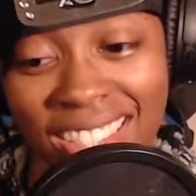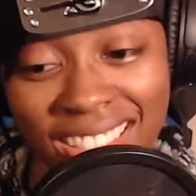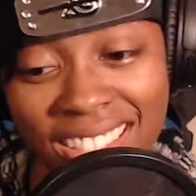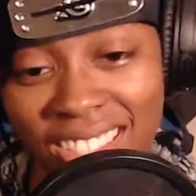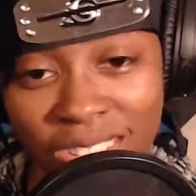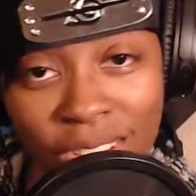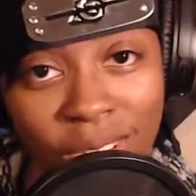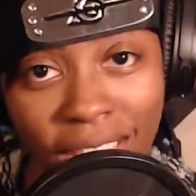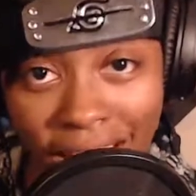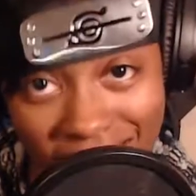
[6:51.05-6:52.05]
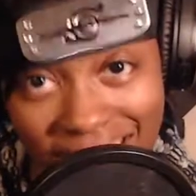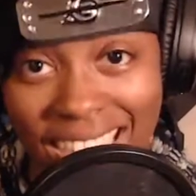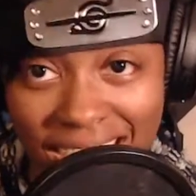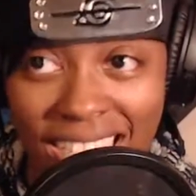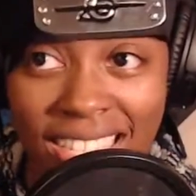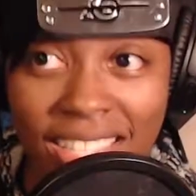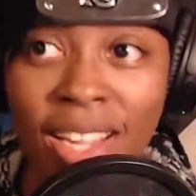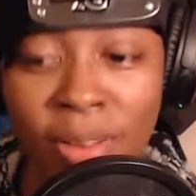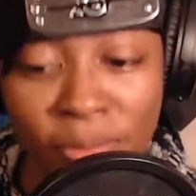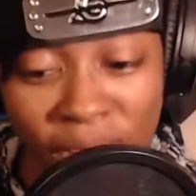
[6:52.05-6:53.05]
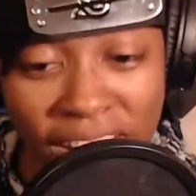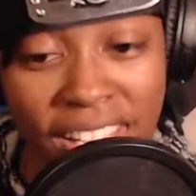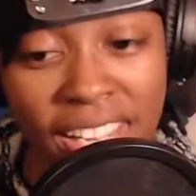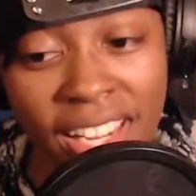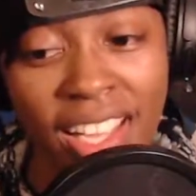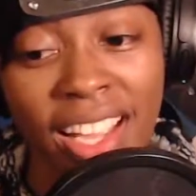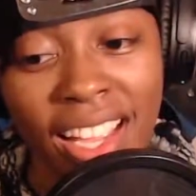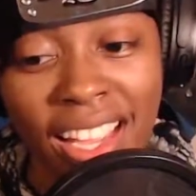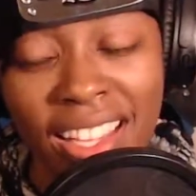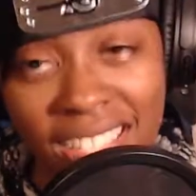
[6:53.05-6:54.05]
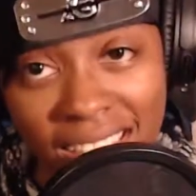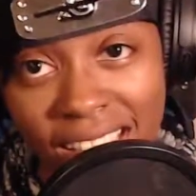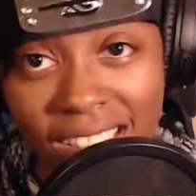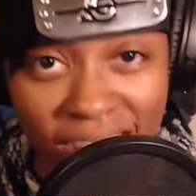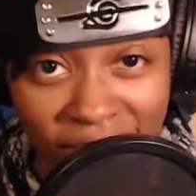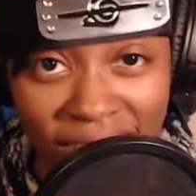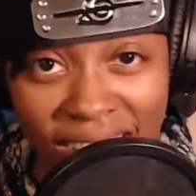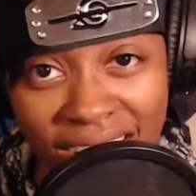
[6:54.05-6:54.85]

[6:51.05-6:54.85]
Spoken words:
There's no thousands, but still,